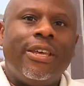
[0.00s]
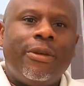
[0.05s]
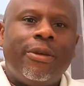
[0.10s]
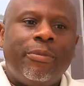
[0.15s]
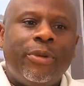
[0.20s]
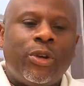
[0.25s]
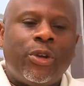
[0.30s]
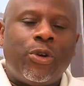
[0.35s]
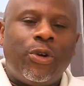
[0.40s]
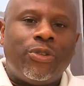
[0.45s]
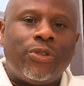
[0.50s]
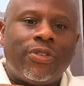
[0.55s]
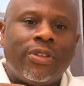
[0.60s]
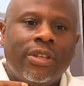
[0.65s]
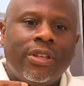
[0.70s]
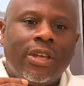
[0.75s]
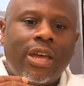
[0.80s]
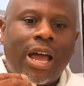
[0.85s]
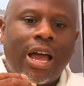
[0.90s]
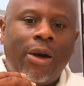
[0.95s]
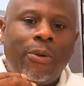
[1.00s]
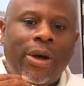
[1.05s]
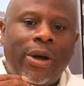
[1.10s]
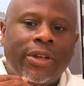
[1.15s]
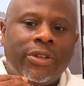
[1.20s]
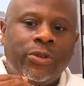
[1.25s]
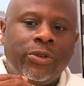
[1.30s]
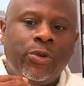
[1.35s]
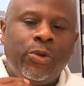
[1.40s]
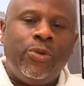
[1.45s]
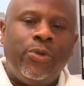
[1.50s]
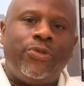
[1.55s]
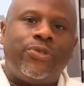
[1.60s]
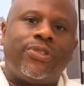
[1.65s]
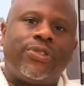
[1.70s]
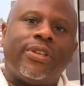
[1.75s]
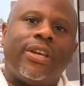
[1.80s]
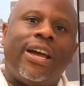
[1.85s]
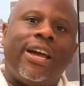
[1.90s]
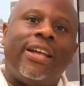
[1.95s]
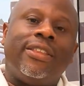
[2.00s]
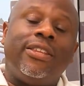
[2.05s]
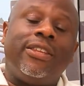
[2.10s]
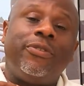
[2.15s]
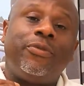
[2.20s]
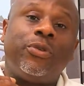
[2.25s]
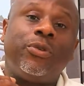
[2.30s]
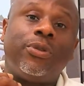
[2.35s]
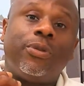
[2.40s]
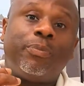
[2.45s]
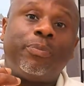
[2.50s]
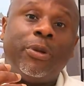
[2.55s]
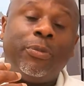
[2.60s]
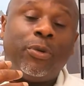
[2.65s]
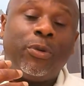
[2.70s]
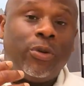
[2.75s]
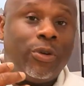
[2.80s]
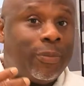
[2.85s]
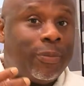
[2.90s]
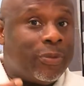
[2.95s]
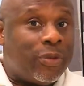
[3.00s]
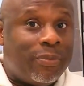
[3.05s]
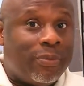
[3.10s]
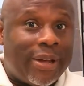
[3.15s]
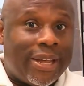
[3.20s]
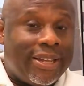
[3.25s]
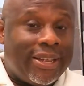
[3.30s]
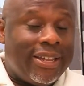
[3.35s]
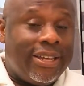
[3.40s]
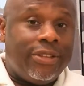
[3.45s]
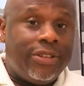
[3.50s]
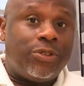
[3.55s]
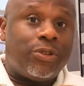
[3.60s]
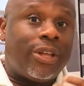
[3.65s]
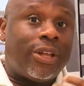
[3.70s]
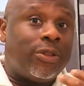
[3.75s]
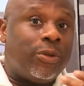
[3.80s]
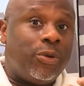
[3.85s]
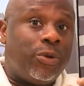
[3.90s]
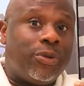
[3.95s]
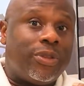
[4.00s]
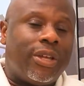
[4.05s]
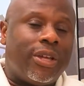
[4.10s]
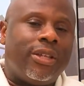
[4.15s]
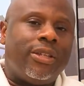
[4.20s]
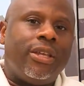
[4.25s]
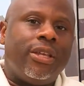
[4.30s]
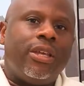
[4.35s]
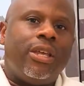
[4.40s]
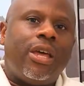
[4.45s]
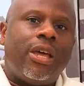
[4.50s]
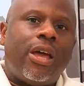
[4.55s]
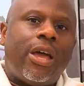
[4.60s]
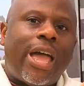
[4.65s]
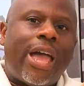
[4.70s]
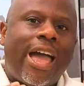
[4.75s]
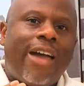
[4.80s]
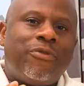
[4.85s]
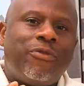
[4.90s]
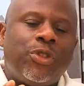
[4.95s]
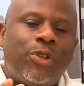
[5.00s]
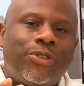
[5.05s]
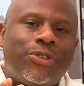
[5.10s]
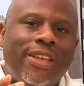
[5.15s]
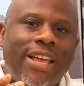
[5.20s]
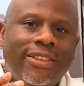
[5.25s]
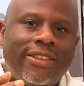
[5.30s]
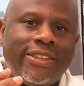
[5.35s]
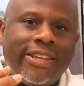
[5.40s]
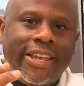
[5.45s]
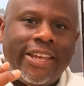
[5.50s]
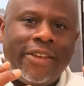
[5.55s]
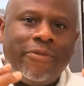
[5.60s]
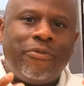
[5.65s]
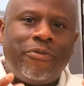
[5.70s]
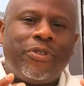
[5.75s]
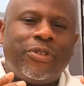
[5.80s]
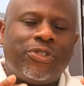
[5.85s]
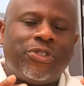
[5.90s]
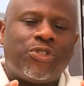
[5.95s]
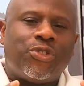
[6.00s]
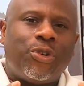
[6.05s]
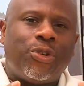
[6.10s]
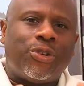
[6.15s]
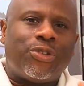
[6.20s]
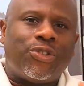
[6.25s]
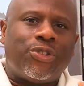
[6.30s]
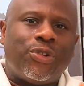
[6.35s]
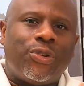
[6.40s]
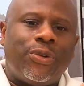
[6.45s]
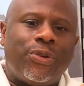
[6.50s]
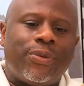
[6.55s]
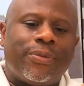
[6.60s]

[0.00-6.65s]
because our youths and even people up to my age and older have not had the infrastructure,